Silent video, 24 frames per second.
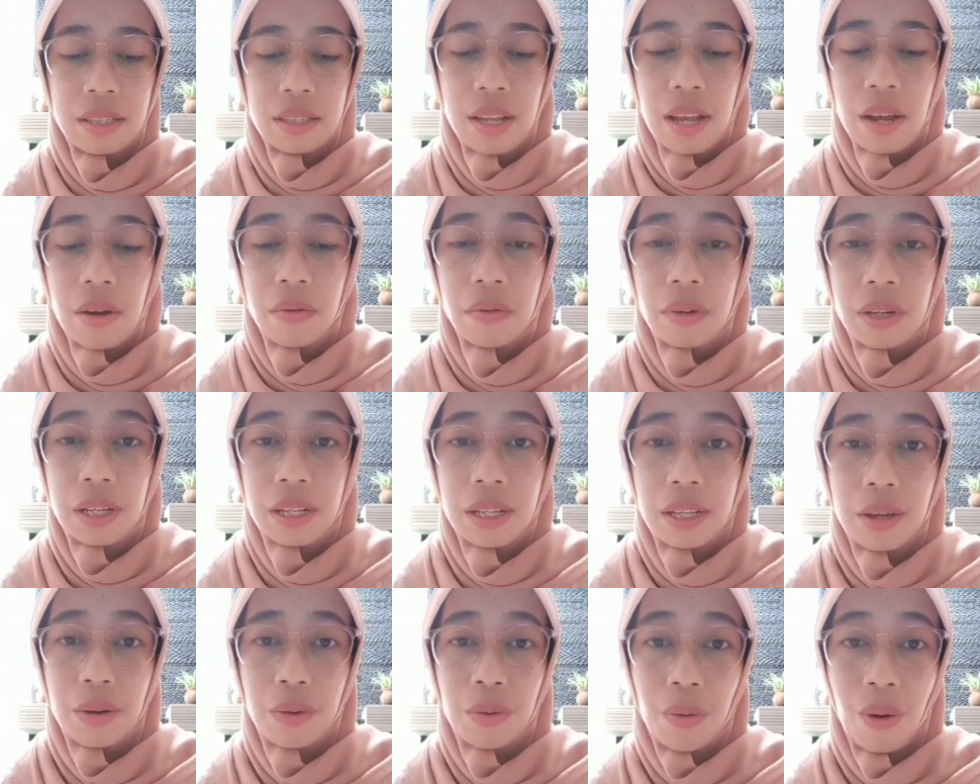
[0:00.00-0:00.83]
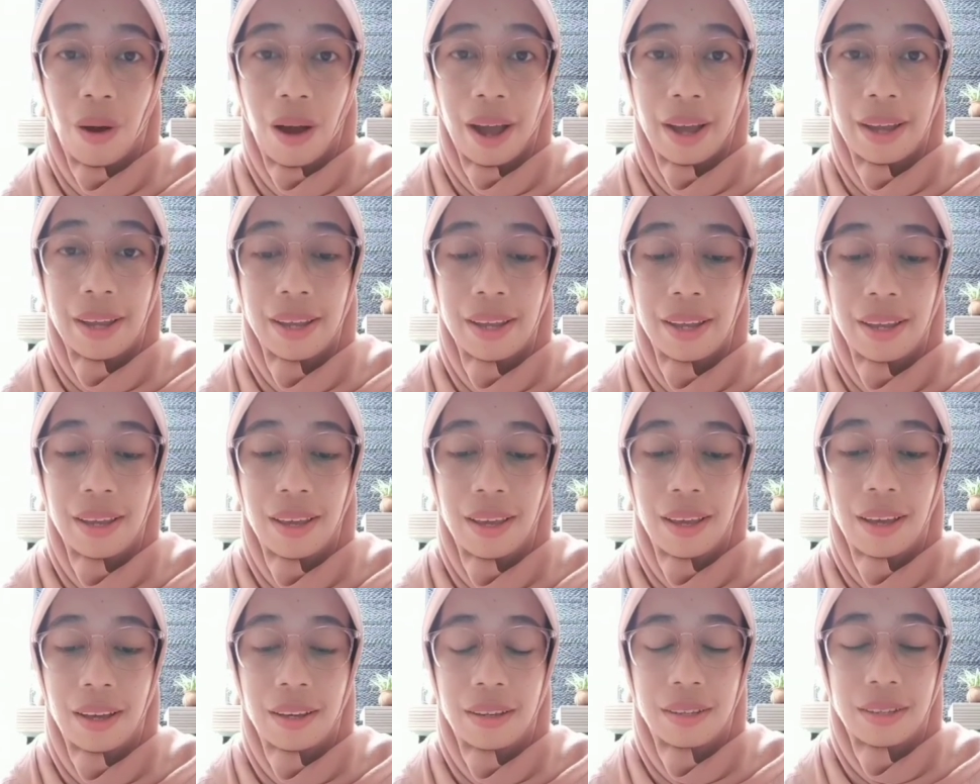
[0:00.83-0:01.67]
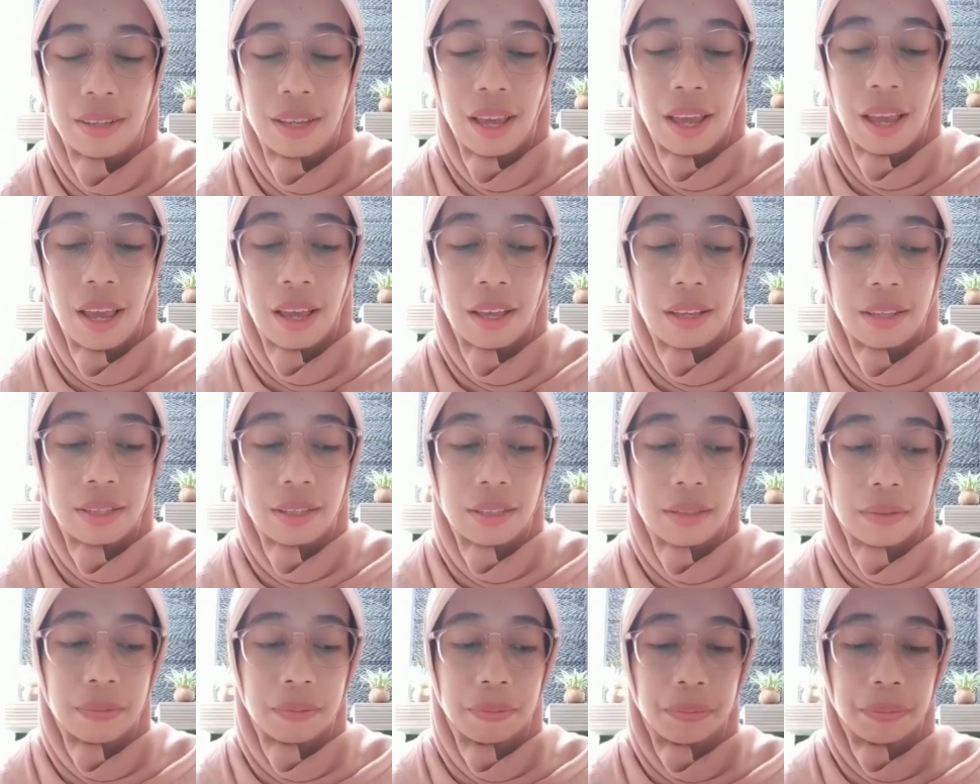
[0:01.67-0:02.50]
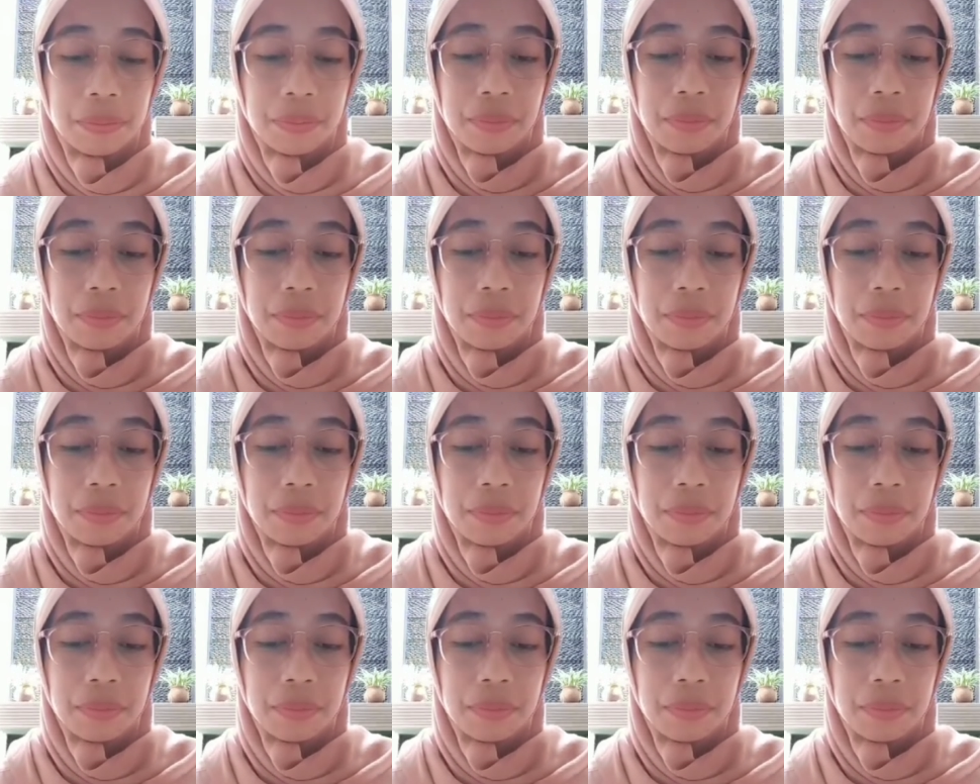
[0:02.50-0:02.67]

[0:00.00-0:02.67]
Is that really a Y? Yes.